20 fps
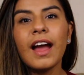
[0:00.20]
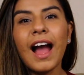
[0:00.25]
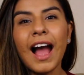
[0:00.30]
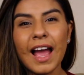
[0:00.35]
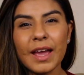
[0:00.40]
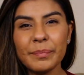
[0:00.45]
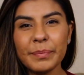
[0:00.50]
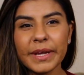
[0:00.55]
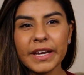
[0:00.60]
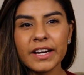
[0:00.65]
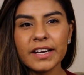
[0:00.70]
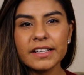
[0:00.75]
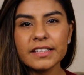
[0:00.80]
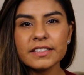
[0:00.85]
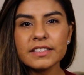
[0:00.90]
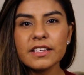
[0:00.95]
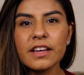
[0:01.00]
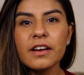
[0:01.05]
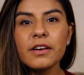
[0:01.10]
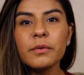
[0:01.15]
Hi parents,
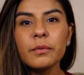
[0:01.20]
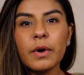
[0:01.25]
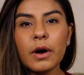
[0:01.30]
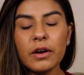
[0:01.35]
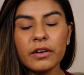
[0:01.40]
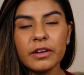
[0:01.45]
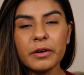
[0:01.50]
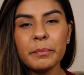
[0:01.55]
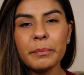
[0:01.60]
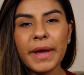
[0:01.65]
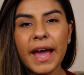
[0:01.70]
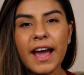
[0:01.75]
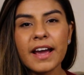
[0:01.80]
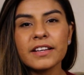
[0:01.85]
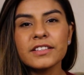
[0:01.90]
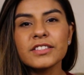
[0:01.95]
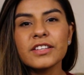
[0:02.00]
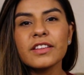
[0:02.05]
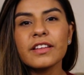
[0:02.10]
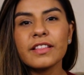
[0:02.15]
welcome back
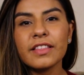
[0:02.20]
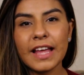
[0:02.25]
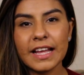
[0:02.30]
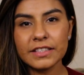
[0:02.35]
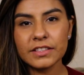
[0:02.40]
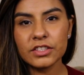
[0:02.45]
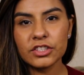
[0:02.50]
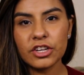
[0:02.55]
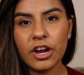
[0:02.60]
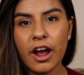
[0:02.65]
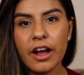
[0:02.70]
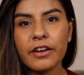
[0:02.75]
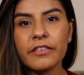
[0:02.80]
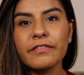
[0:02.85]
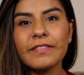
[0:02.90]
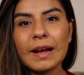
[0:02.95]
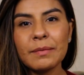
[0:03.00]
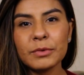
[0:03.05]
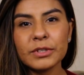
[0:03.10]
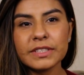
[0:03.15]
to the Let's Talk
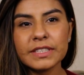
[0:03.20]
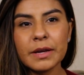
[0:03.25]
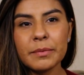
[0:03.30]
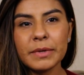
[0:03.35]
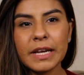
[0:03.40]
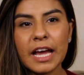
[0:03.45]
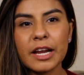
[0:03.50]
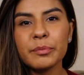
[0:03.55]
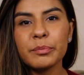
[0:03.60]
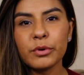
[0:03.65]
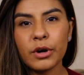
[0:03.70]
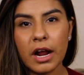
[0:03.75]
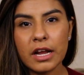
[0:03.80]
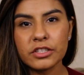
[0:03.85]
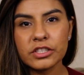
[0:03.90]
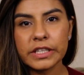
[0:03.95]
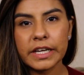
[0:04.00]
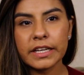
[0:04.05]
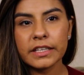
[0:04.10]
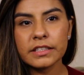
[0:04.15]
Vamos a Hablar
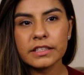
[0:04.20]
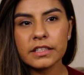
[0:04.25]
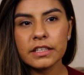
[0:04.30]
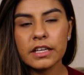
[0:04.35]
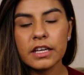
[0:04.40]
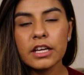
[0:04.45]
project.